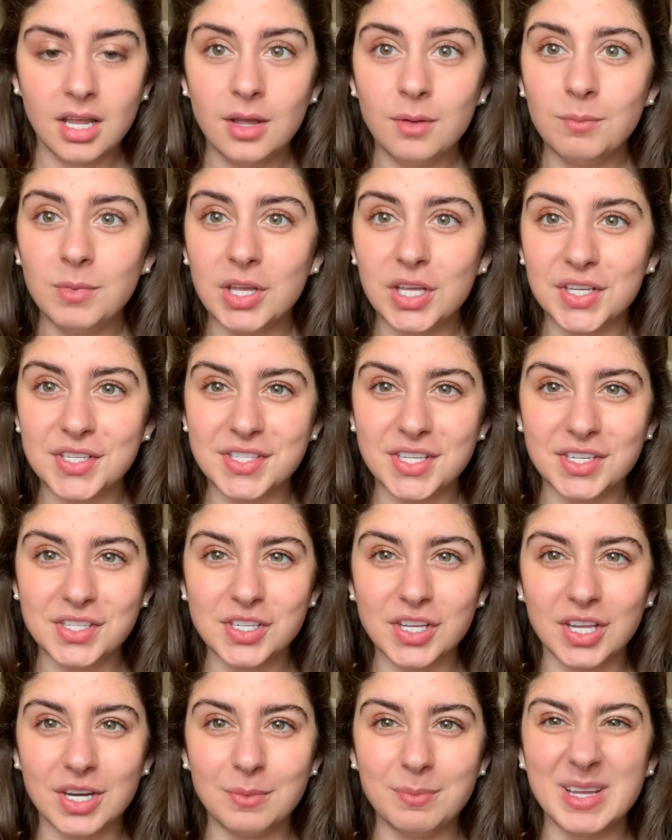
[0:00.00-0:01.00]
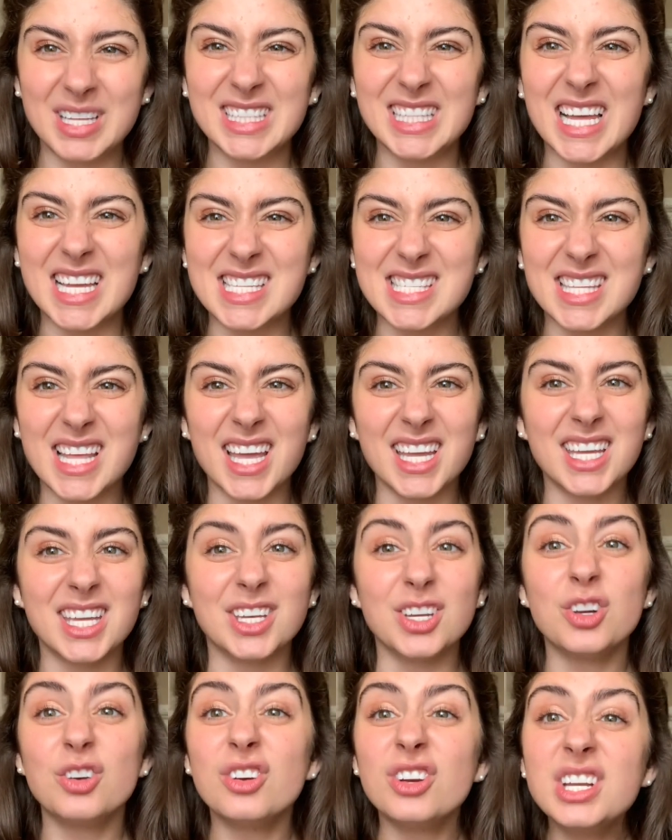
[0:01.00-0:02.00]
because there's going to be less that
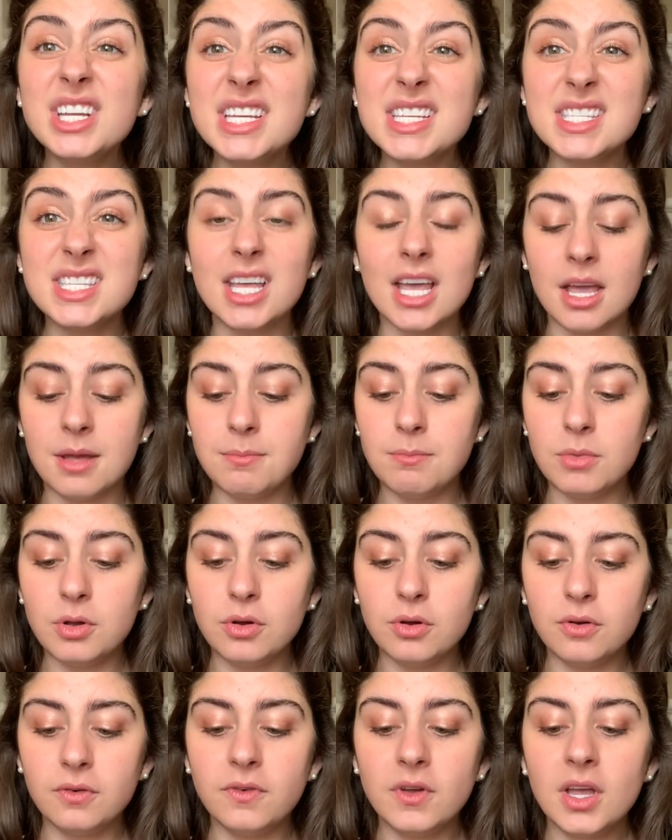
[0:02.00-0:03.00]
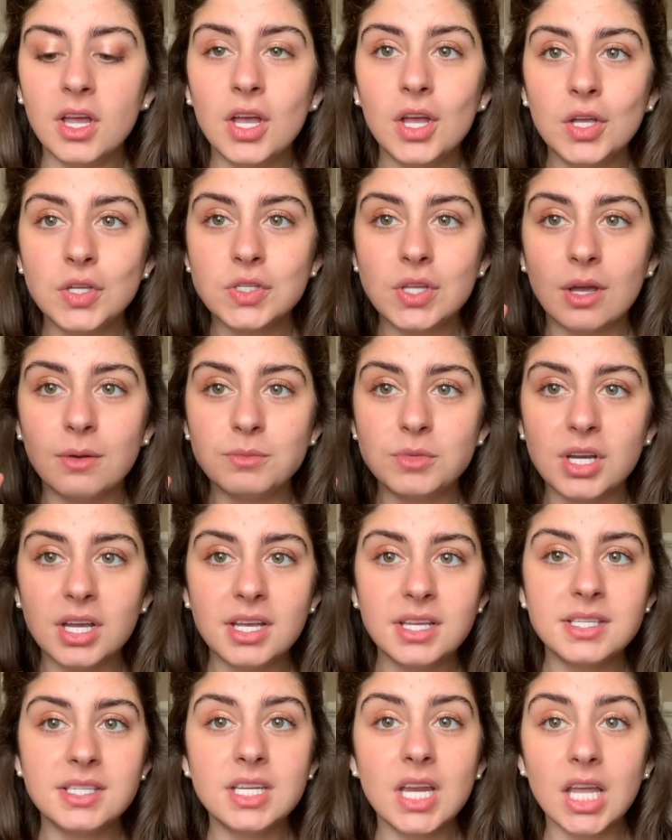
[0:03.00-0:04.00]
can crease and move. So I'm
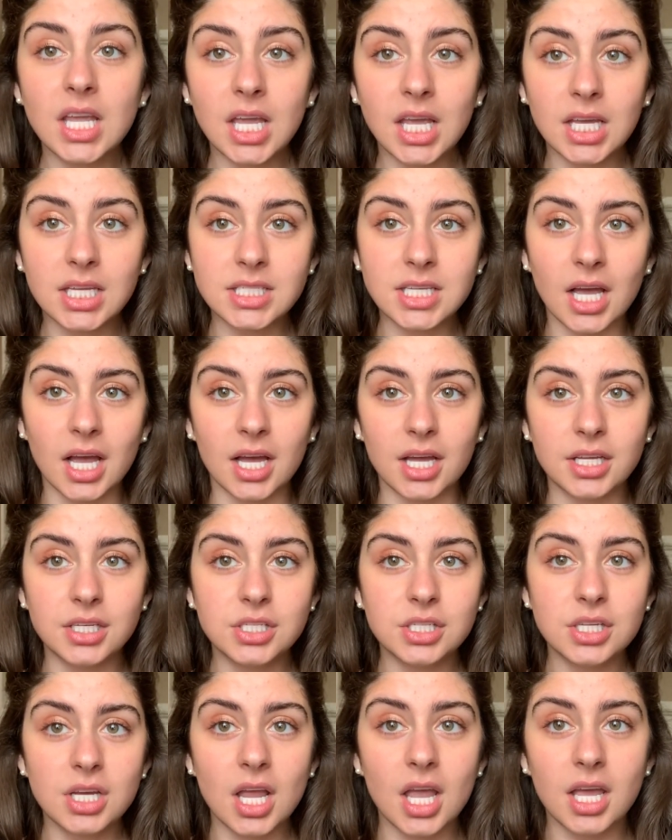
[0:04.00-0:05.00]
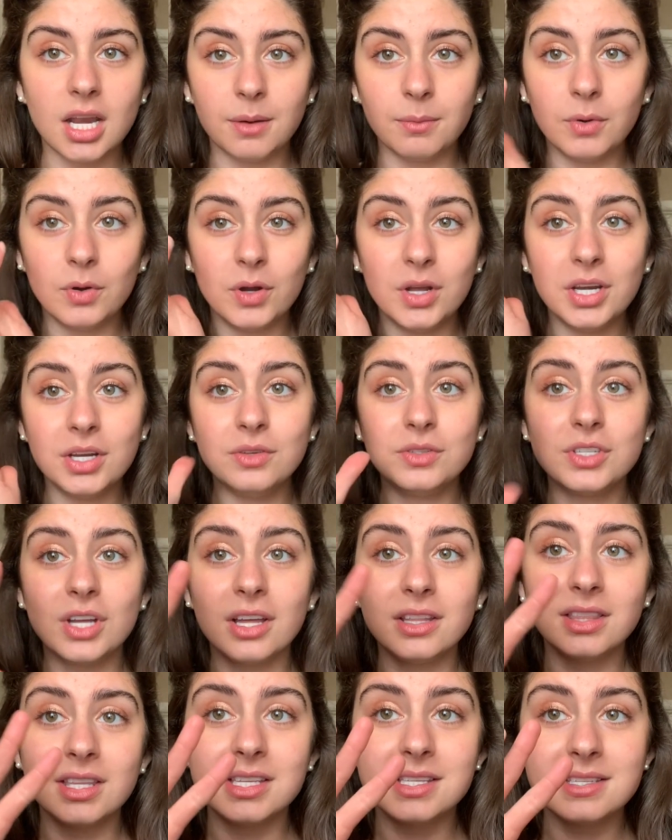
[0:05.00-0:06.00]
just taking a touch, and I'm going to
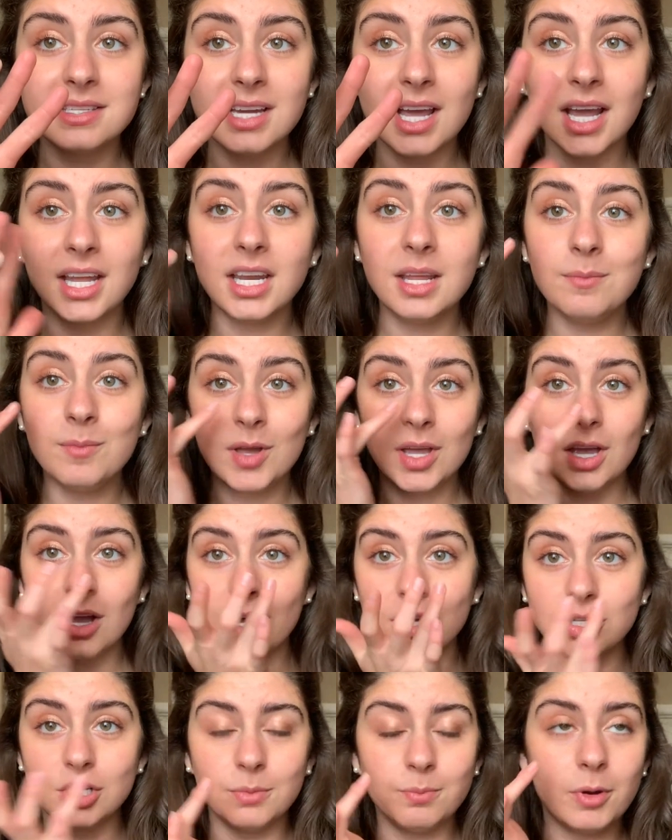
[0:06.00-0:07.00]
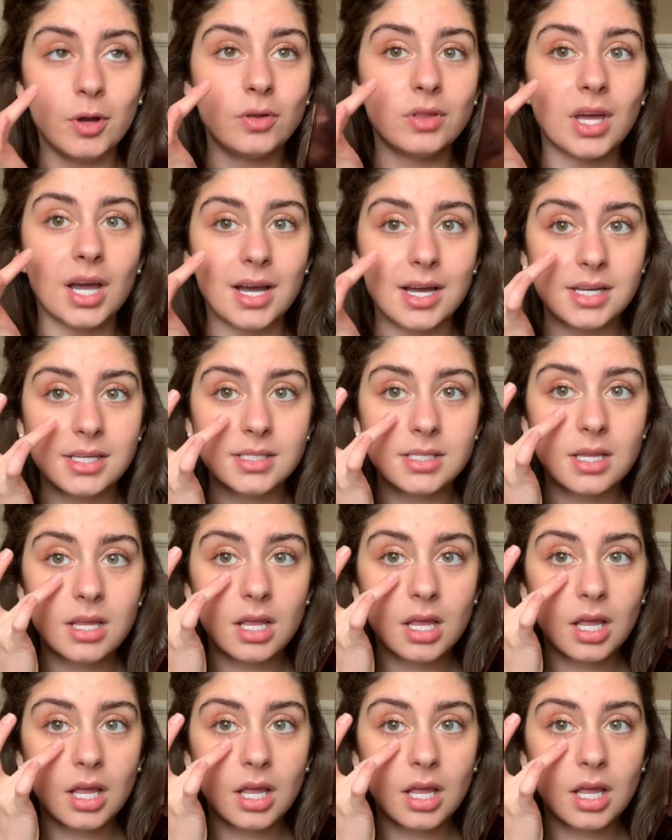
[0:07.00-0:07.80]
dot this tiny bit under both eyes.